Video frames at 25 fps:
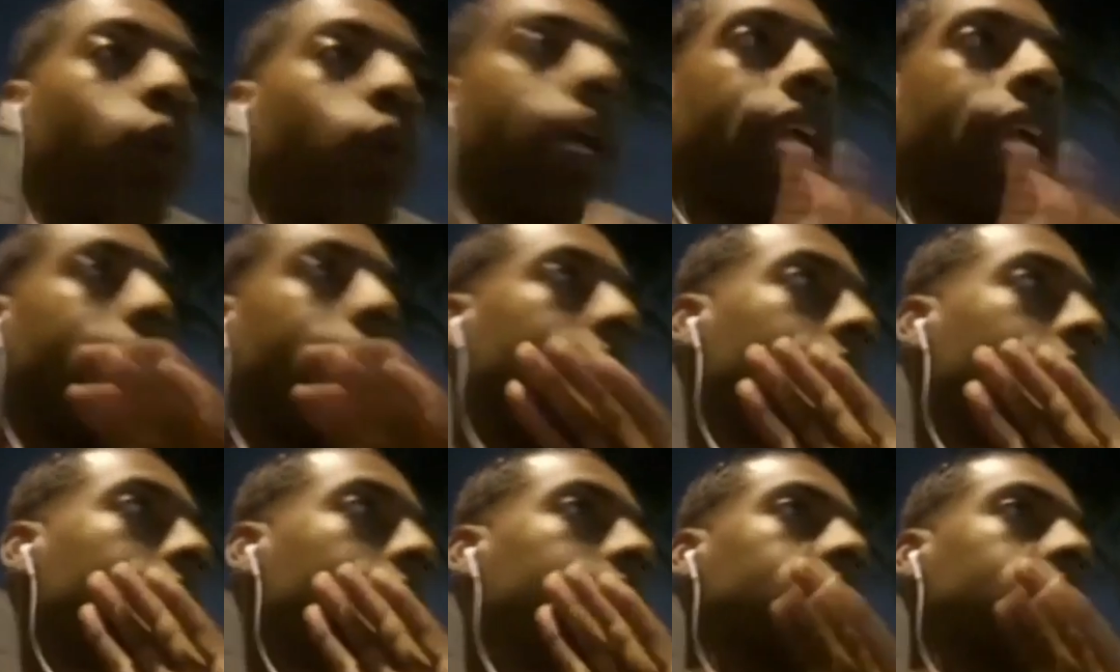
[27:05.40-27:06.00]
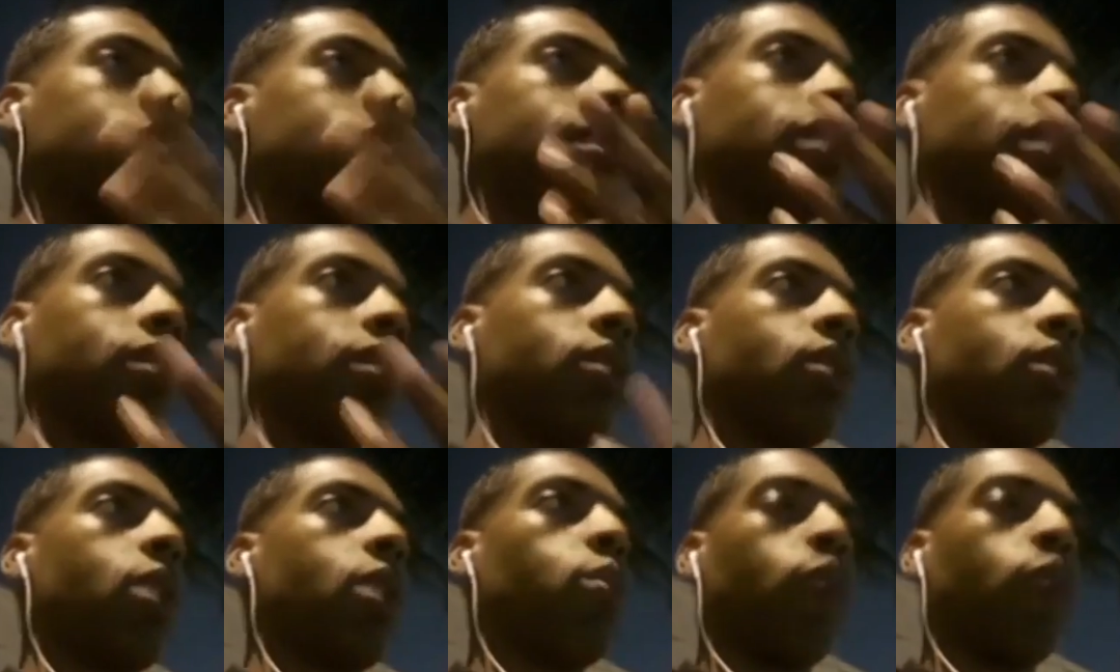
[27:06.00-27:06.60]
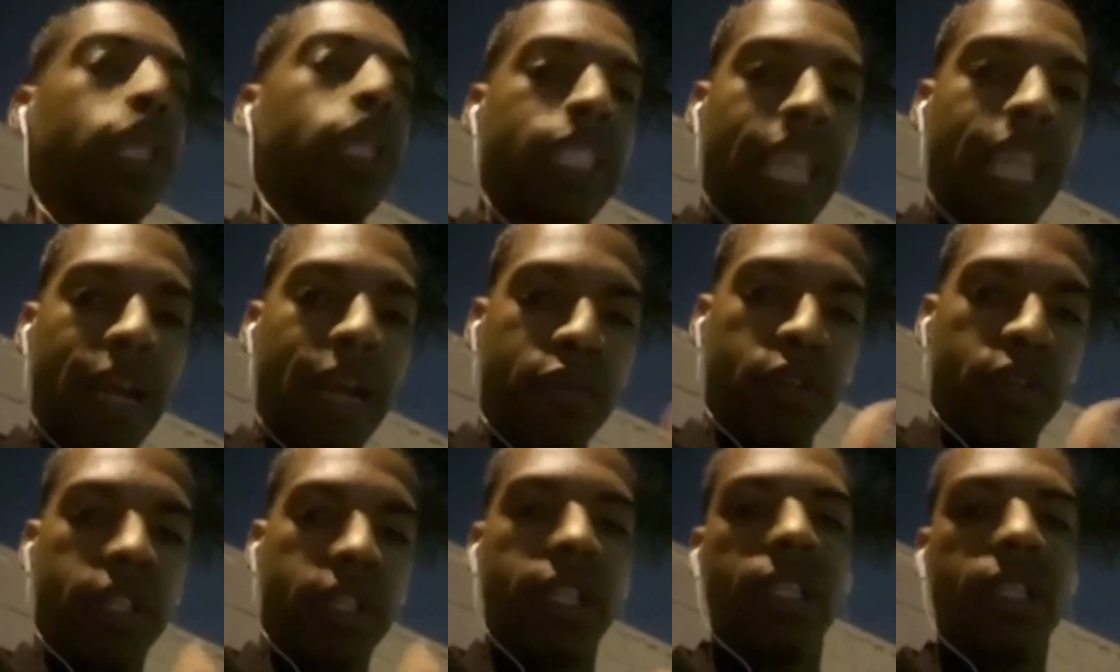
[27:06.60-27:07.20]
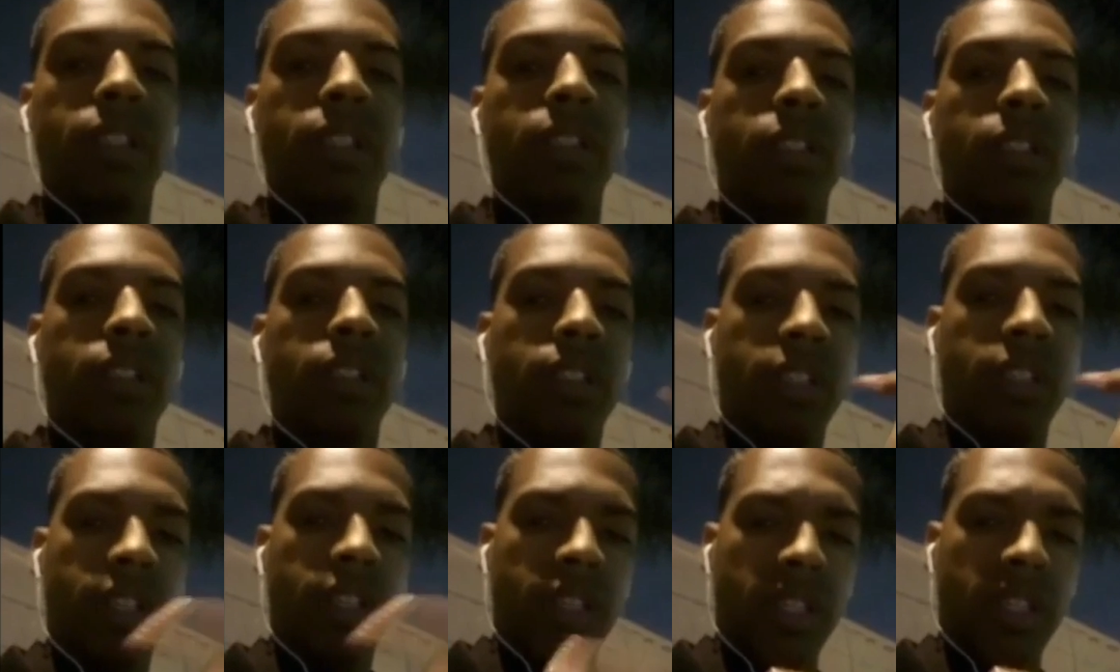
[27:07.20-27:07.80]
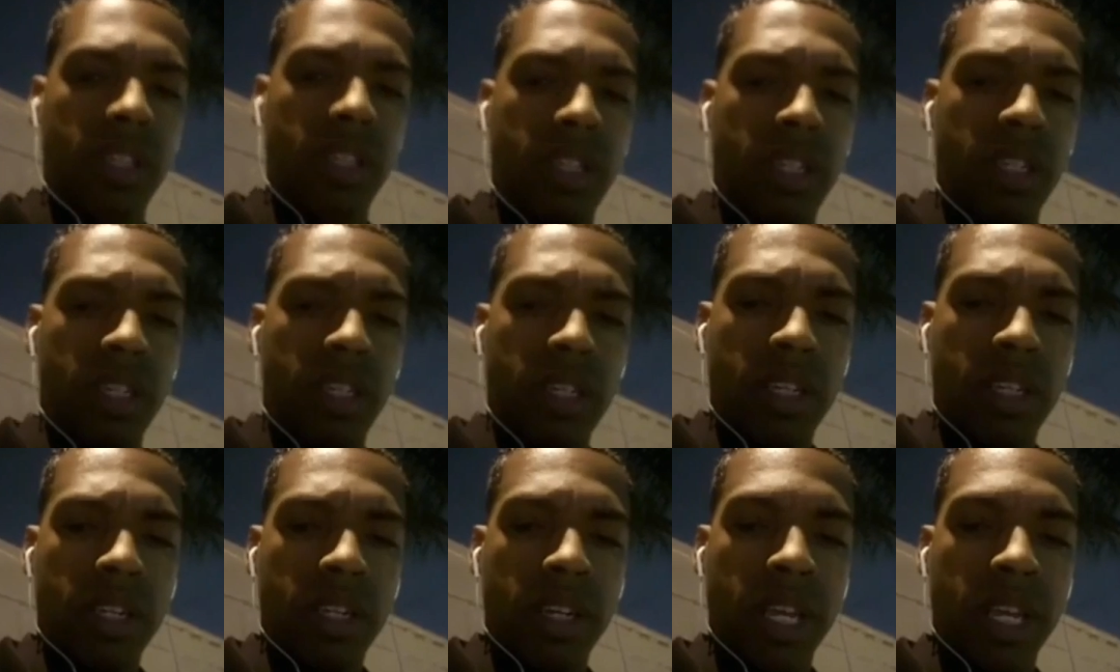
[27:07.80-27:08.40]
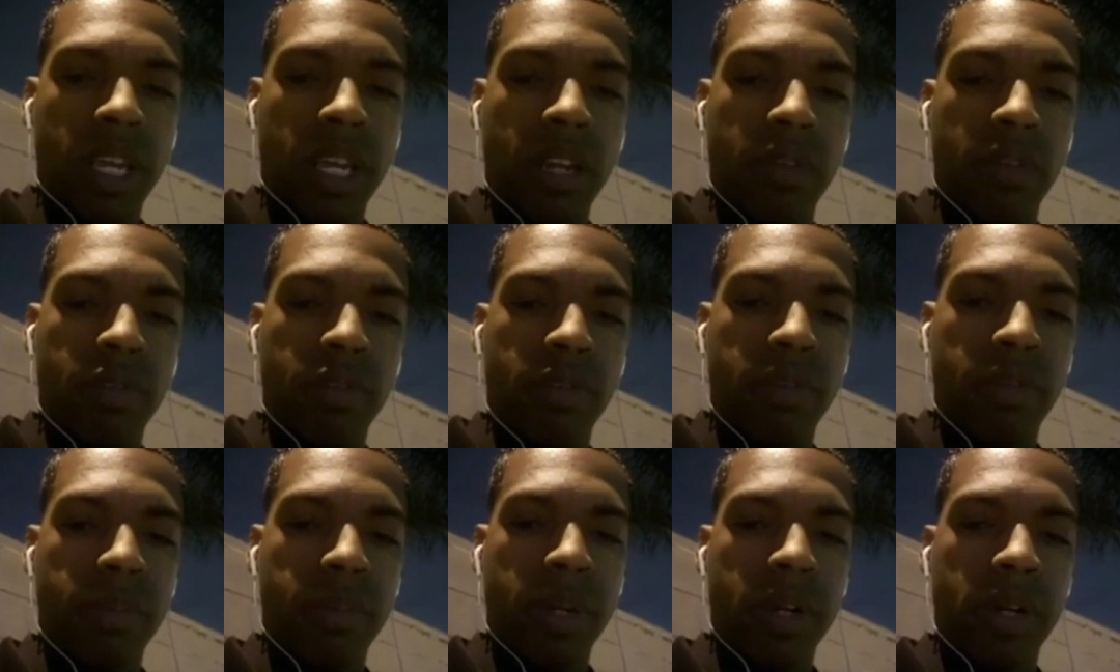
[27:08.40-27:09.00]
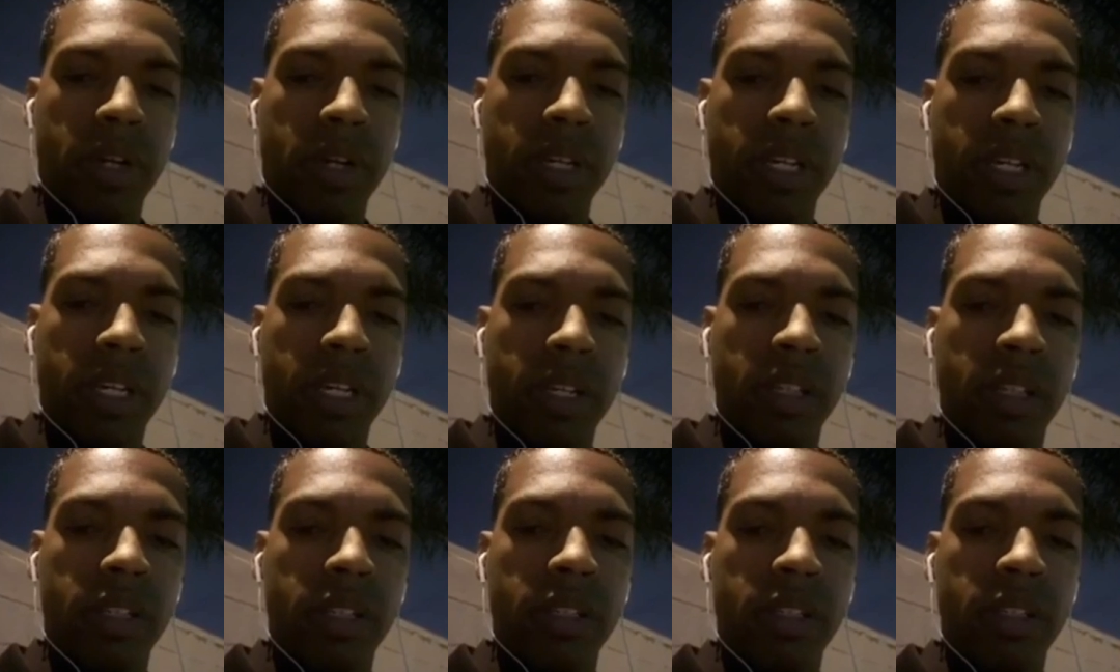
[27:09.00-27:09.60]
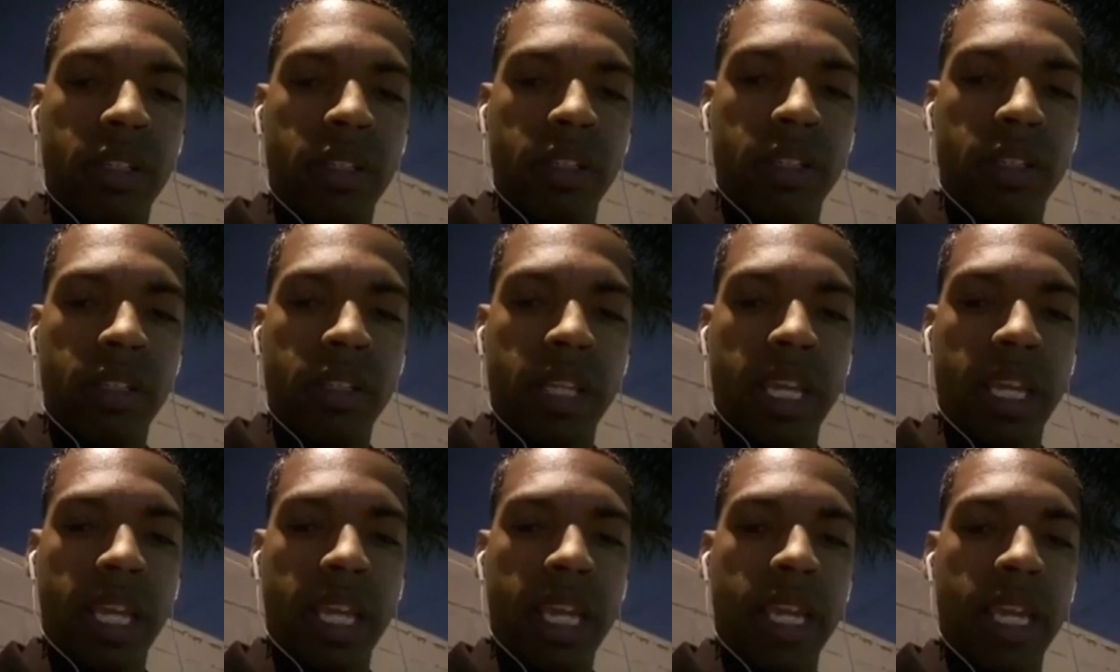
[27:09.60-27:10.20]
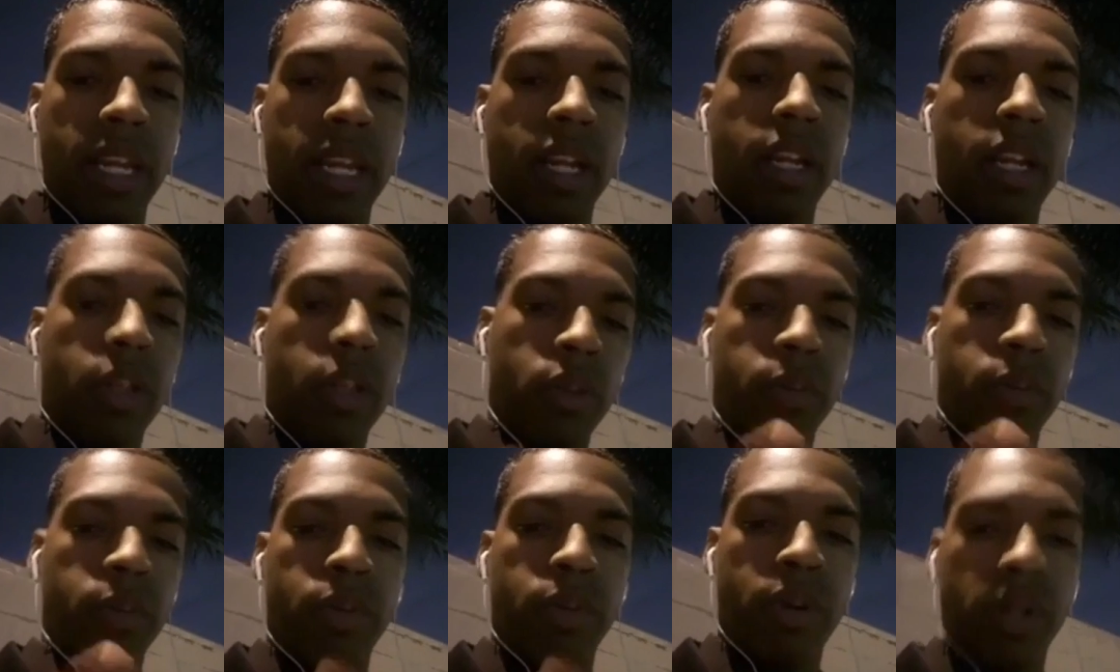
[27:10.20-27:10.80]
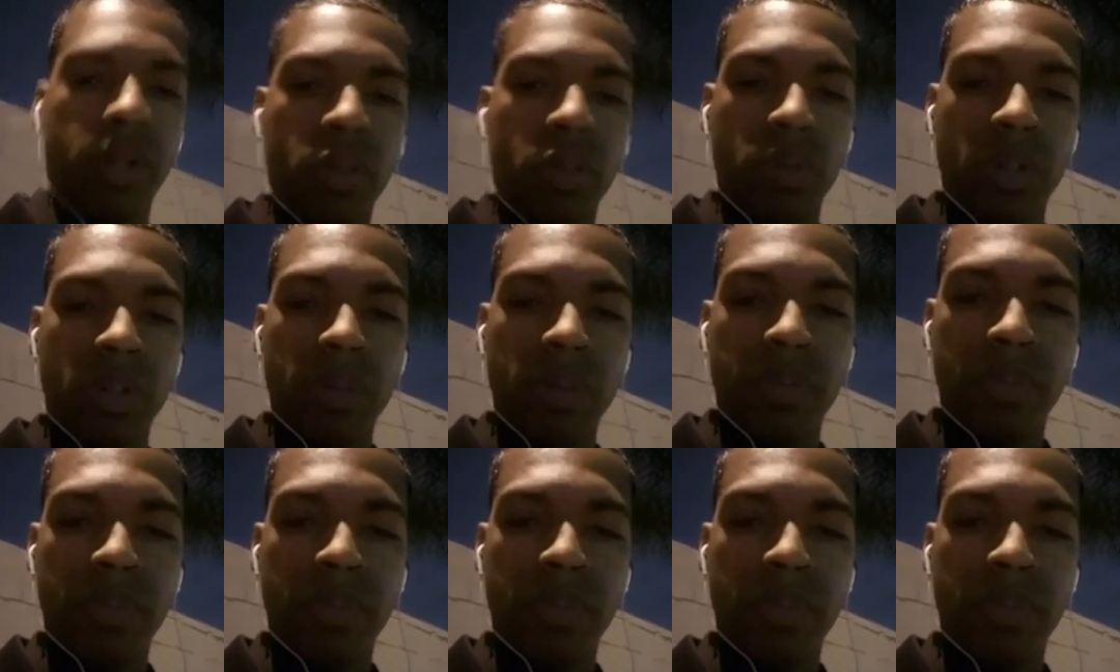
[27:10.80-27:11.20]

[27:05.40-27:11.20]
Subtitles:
is. Oh, I'm West African, Native American, and another part as well.